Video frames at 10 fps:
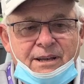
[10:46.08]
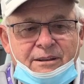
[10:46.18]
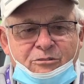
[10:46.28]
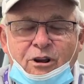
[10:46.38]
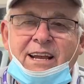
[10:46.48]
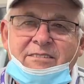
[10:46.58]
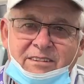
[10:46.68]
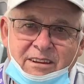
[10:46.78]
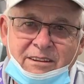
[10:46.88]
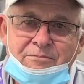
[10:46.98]

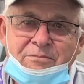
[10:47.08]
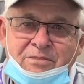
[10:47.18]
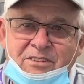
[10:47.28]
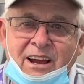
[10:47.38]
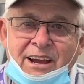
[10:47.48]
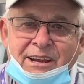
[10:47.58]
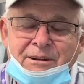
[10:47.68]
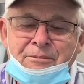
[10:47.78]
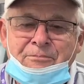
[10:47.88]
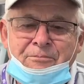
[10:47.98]
grandson signed.
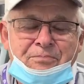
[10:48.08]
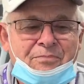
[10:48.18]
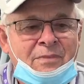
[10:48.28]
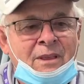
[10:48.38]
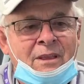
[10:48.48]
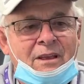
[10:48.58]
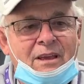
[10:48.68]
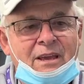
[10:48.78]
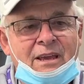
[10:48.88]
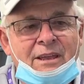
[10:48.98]

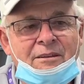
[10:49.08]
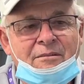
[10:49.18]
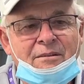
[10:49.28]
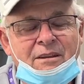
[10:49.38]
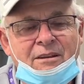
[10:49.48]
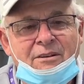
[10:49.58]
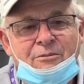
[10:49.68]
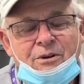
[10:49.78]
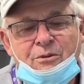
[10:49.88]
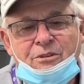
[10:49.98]
And
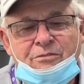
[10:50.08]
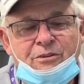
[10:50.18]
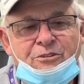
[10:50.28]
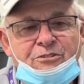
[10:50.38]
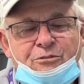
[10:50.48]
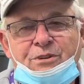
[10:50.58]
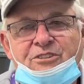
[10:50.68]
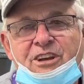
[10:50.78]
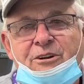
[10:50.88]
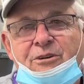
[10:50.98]
we were the first
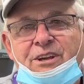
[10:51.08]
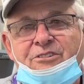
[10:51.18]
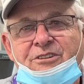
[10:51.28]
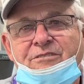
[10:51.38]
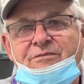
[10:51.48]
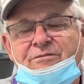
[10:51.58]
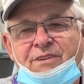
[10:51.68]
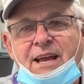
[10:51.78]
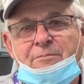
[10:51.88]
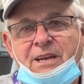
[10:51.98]
3-generation
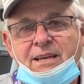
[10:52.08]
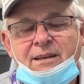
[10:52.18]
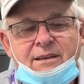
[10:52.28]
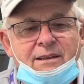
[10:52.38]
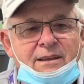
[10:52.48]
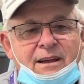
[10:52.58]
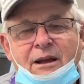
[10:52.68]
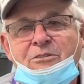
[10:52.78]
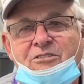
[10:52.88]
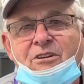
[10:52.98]
family. I
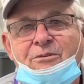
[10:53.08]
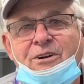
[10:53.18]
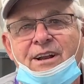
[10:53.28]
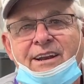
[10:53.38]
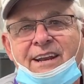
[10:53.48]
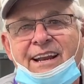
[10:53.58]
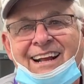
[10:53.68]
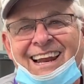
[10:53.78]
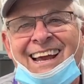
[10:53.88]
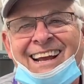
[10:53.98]
was the only one that needed
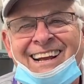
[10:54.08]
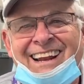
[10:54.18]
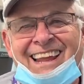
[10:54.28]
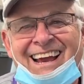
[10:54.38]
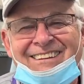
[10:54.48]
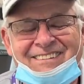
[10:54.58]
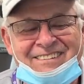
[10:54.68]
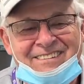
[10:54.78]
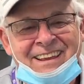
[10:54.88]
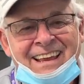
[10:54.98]

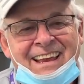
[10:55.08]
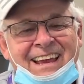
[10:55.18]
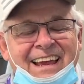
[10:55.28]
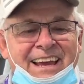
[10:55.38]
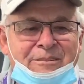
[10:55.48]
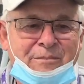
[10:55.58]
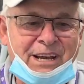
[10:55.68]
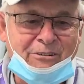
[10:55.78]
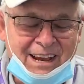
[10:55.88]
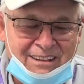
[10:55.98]
glasses, and my
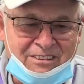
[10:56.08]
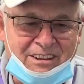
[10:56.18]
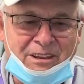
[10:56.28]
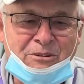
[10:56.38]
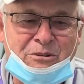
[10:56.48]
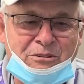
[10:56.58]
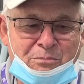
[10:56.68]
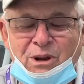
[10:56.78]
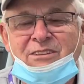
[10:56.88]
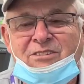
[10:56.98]
grandson, who is
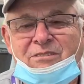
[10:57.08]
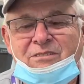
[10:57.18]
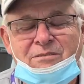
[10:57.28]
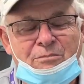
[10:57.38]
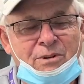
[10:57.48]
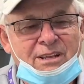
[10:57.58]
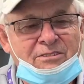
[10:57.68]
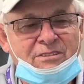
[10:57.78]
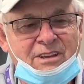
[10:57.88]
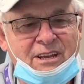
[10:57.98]
Brett's
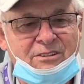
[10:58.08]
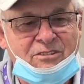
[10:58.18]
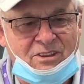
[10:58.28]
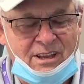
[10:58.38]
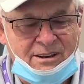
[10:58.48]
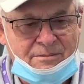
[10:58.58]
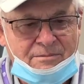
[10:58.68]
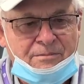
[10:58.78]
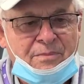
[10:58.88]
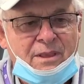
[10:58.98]
son,
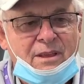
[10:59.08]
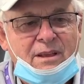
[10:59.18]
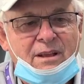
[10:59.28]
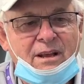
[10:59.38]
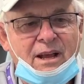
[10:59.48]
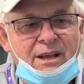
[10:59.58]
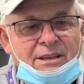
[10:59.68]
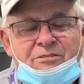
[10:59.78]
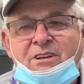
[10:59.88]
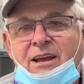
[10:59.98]
he
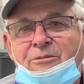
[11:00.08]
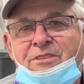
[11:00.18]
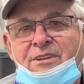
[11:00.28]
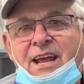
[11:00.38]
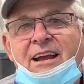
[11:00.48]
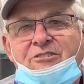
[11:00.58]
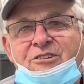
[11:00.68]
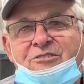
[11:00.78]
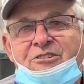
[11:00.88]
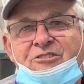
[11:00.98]
signed with the
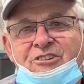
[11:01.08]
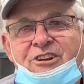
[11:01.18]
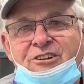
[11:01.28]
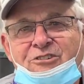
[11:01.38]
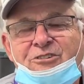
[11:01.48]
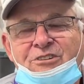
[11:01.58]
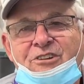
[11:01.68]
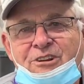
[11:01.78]
Nationals this year, so he's in the